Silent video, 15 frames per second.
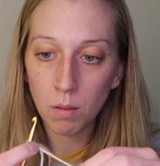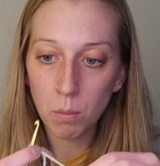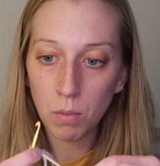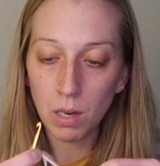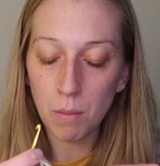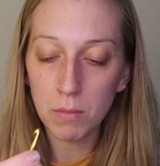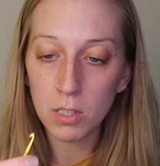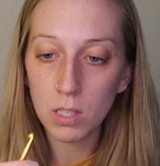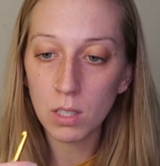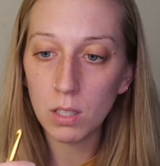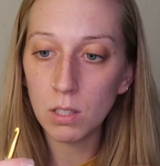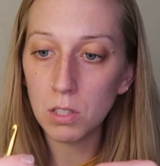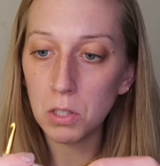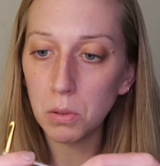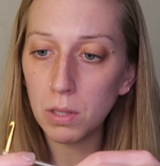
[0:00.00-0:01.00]
But I'm just
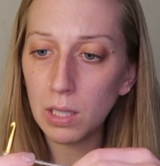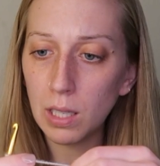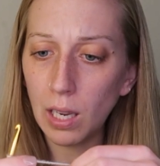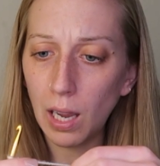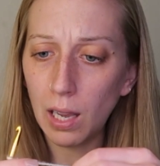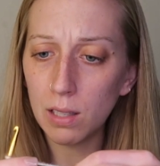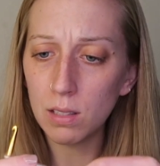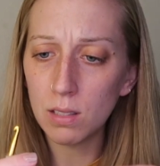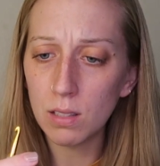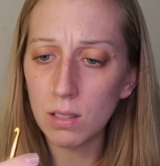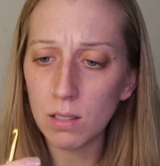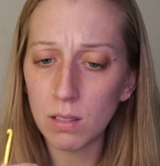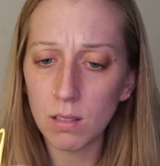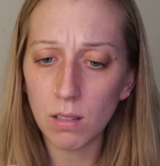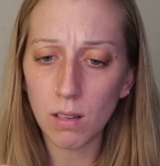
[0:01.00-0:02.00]
gonna do it
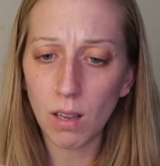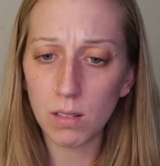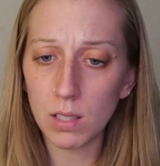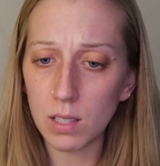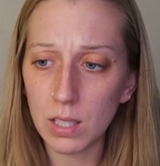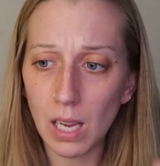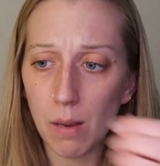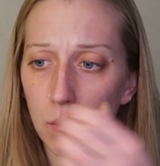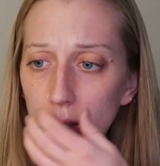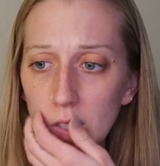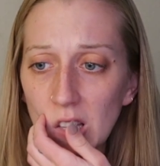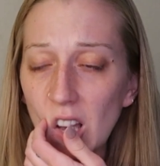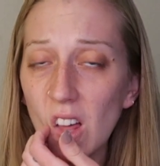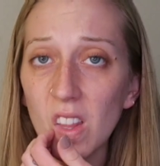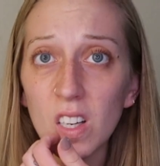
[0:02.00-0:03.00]
as the same as
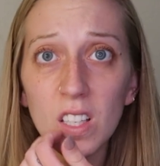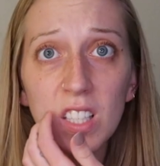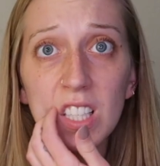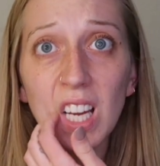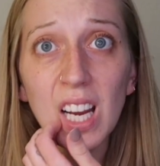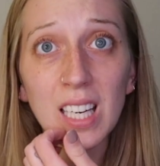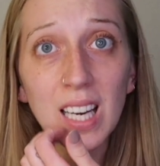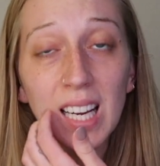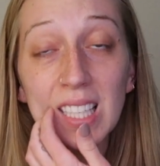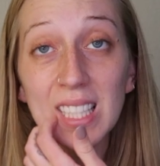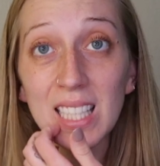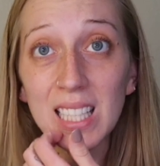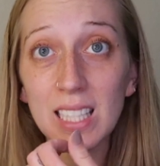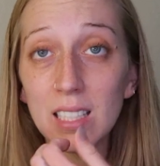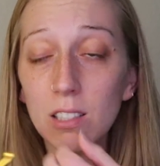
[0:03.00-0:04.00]
the other, chain
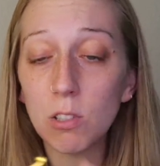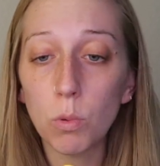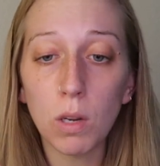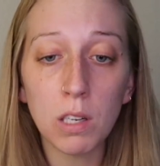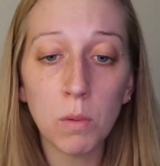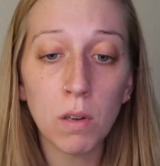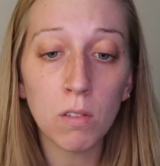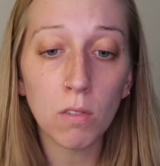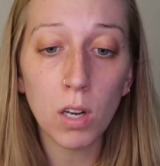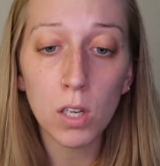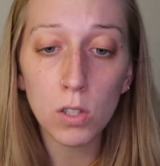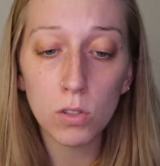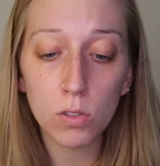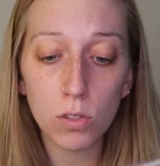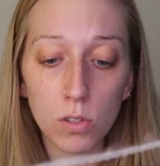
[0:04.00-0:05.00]
19, 21
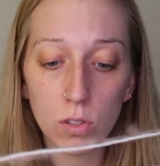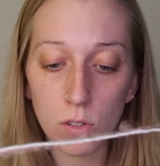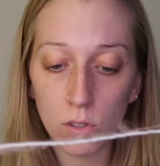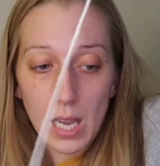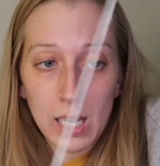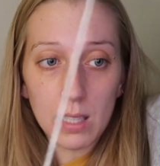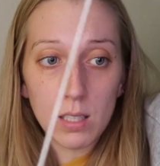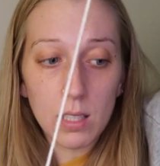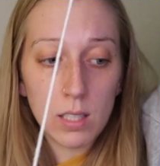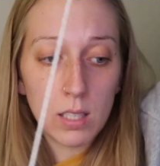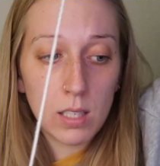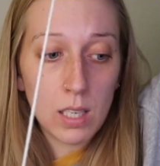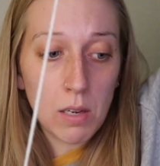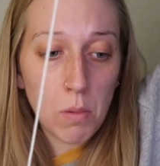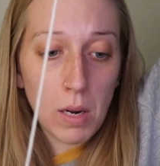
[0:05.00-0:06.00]
rows, and just
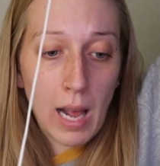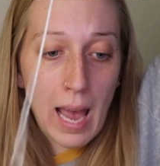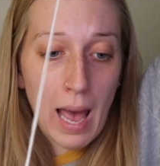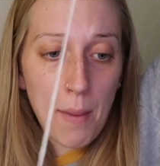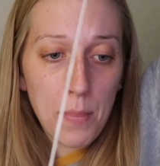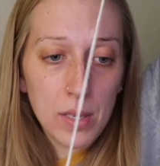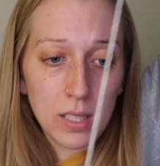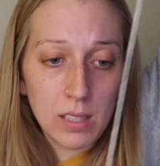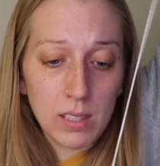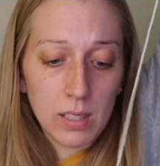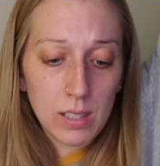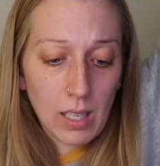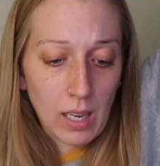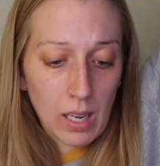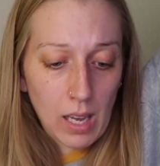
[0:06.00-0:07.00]
see what
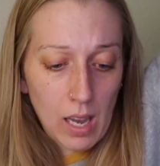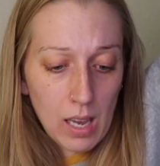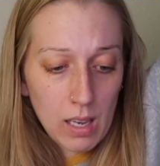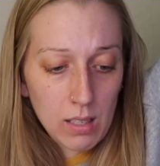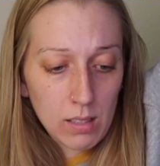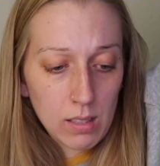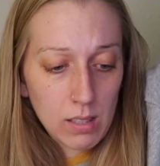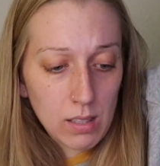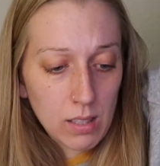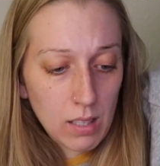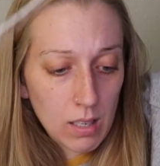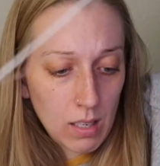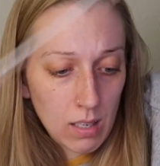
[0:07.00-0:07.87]
happens, I guess.